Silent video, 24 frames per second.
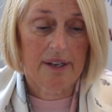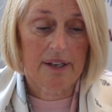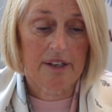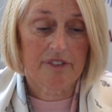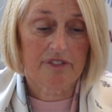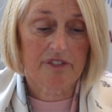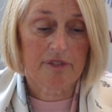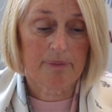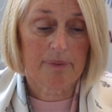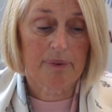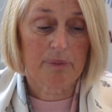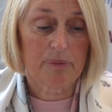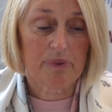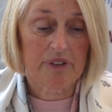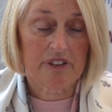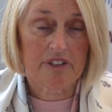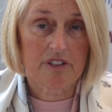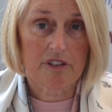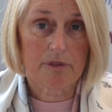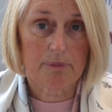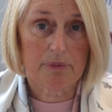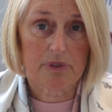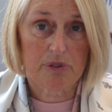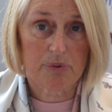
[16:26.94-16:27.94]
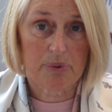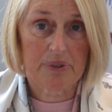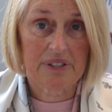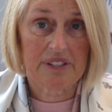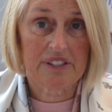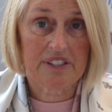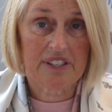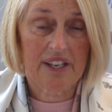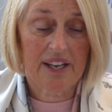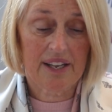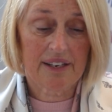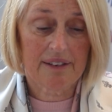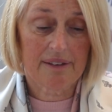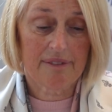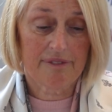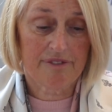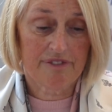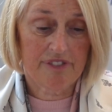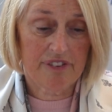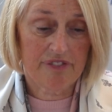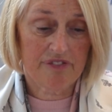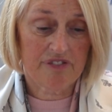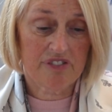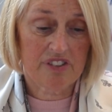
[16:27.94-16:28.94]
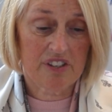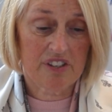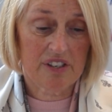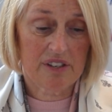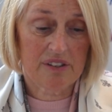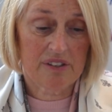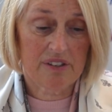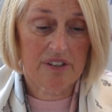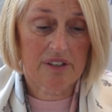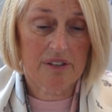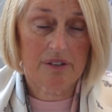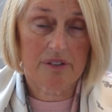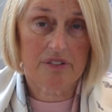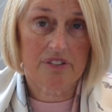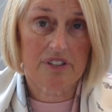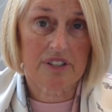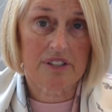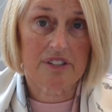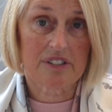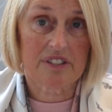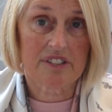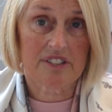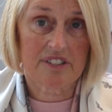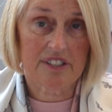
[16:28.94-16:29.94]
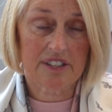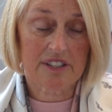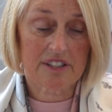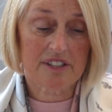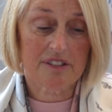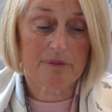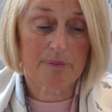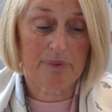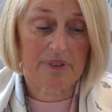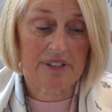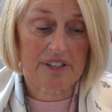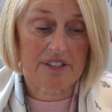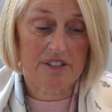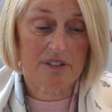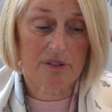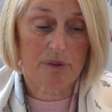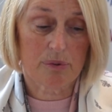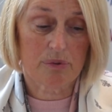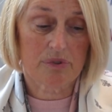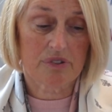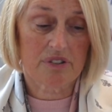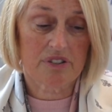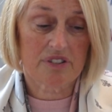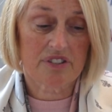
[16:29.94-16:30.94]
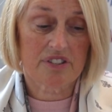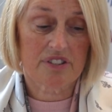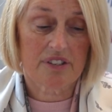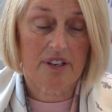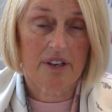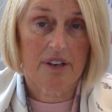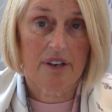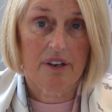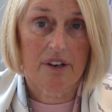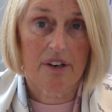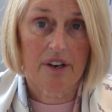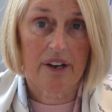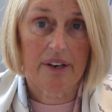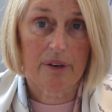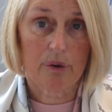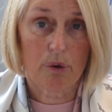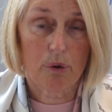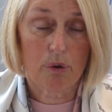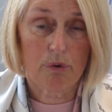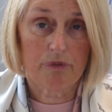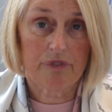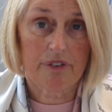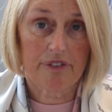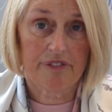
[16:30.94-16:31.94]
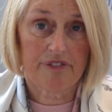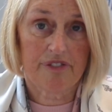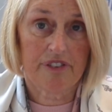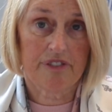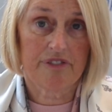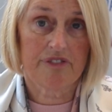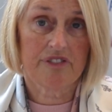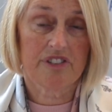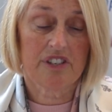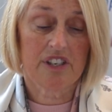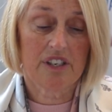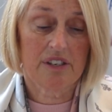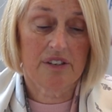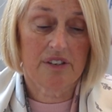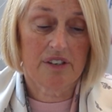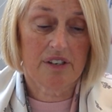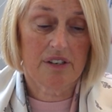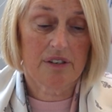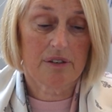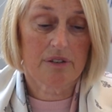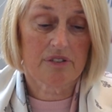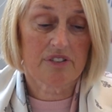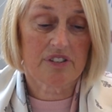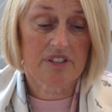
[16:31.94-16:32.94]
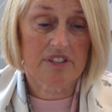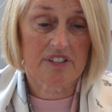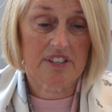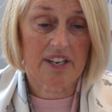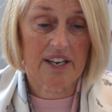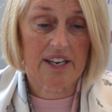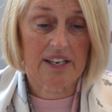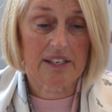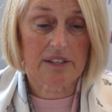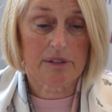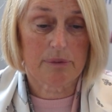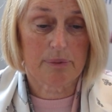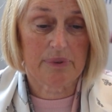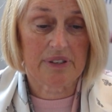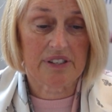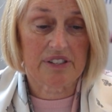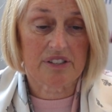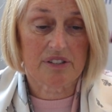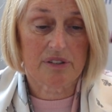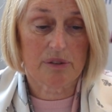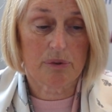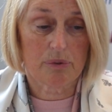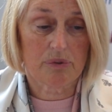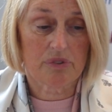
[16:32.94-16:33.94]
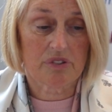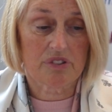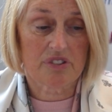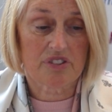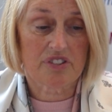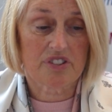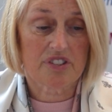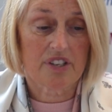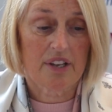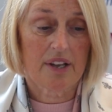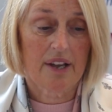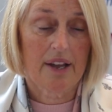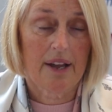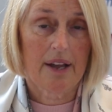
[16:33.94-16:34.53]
If they've been with you between 10 and 15 years, it's 6 weeks notice. And over 15 years, it's 8 weeks notice.